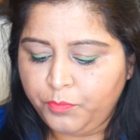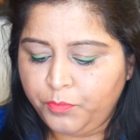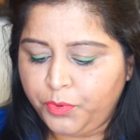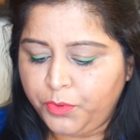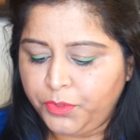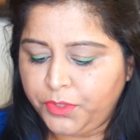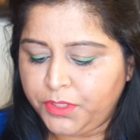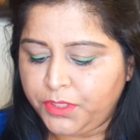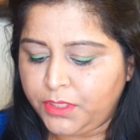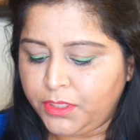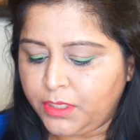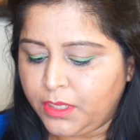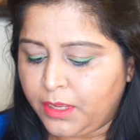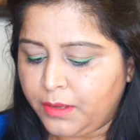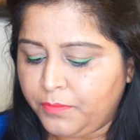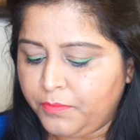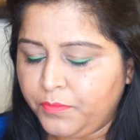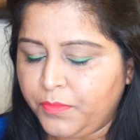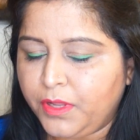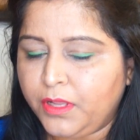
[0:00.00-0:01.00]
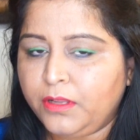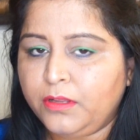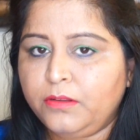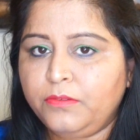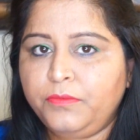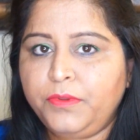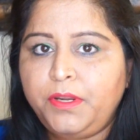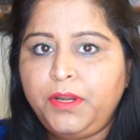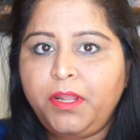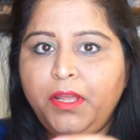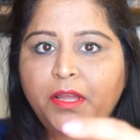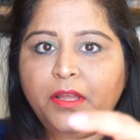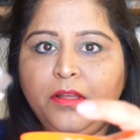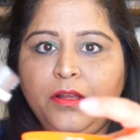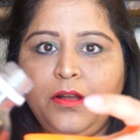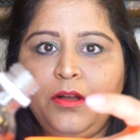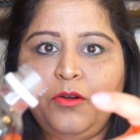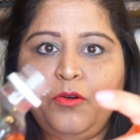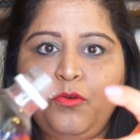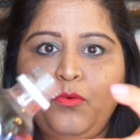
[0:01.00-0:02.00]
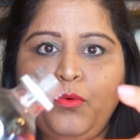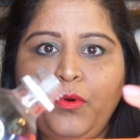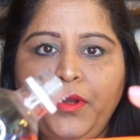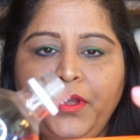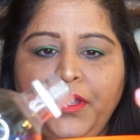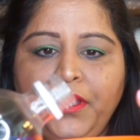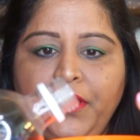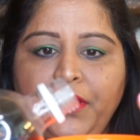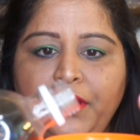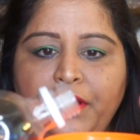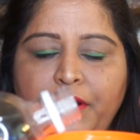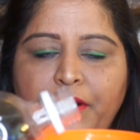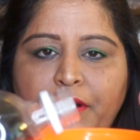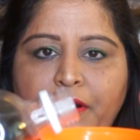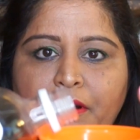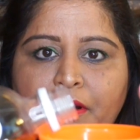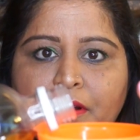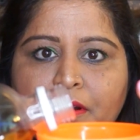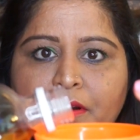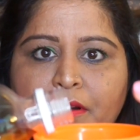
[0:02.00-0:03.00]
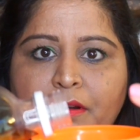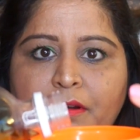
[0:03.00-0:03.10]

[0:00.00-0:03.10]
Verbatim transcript: put some vinegar over here.